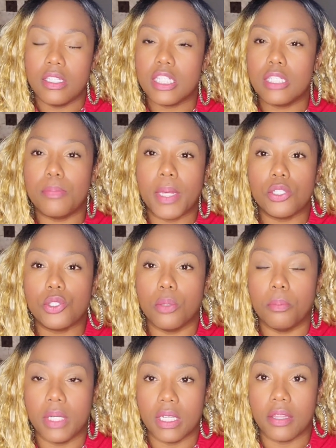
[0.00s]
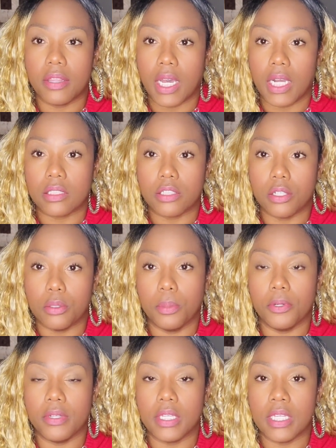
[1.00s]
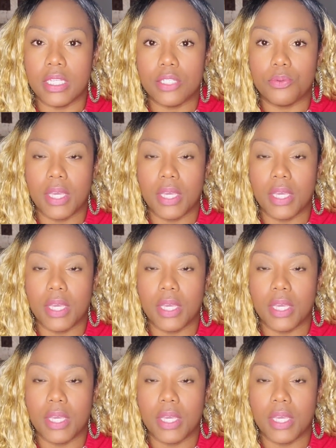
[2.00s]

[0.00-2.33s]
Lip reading: special month October is.